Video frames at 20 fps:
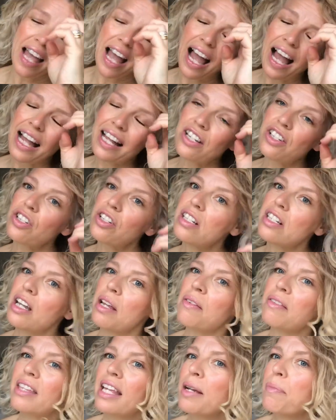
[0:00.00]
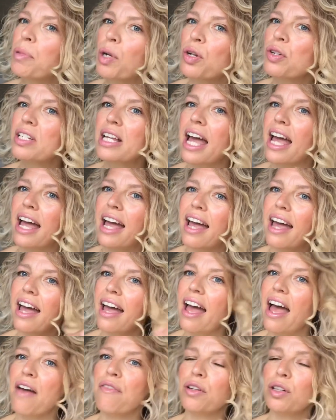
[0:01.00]
I just don't think blonde hair
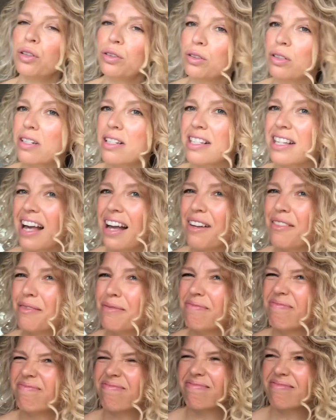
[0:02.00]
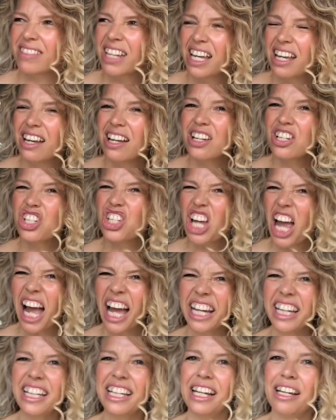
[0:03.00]
ever looks
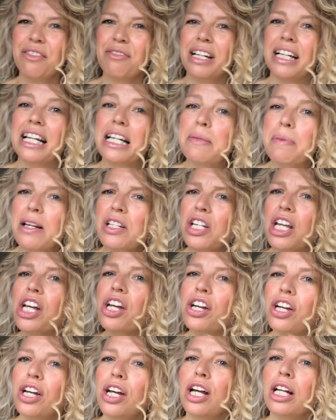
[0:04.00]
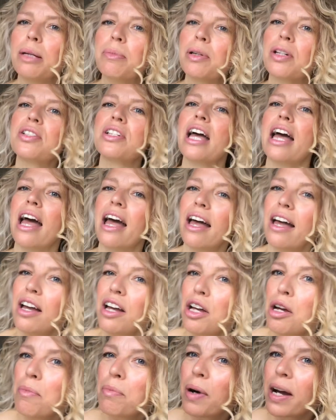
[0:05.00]
shiny, really, especially curly blonde hair.
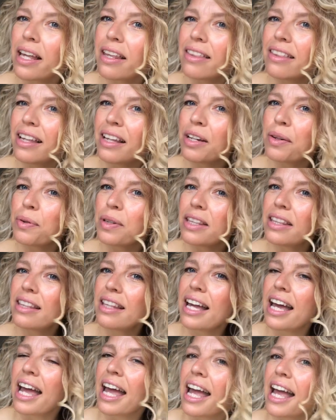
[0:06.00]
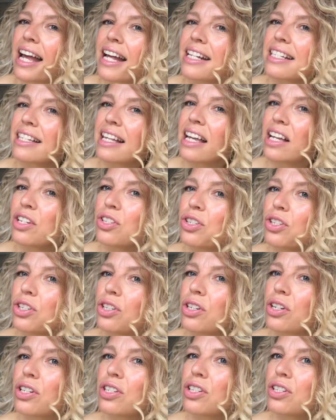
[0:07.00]
But I think with this, it
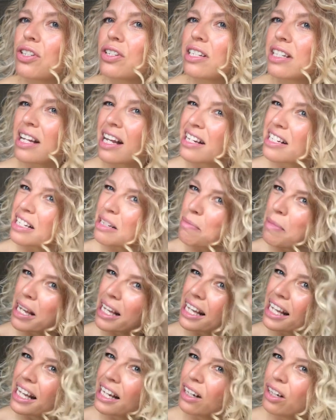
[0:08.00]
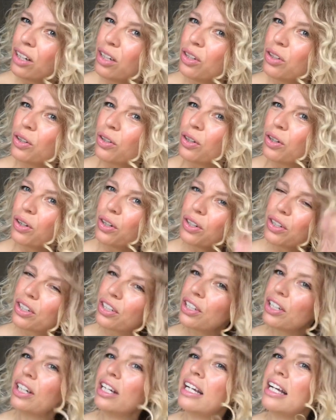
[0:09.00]
just does tend to make it
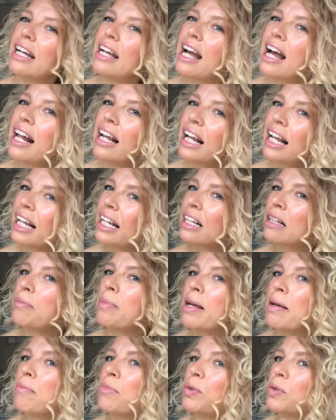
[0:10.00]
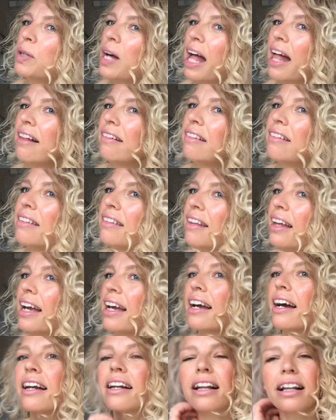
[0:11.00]
look a little bit more
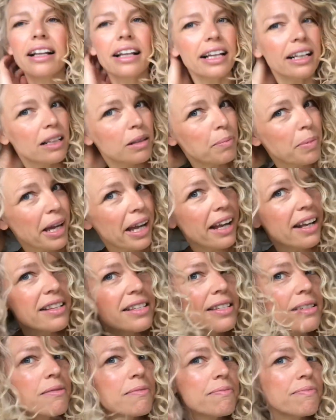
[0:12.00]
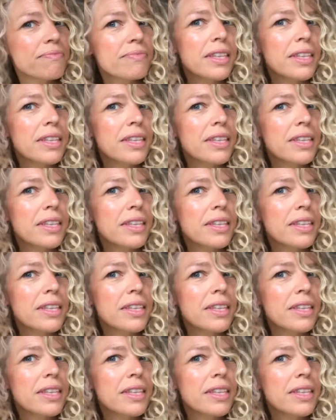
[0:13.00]
healthy and a little bit,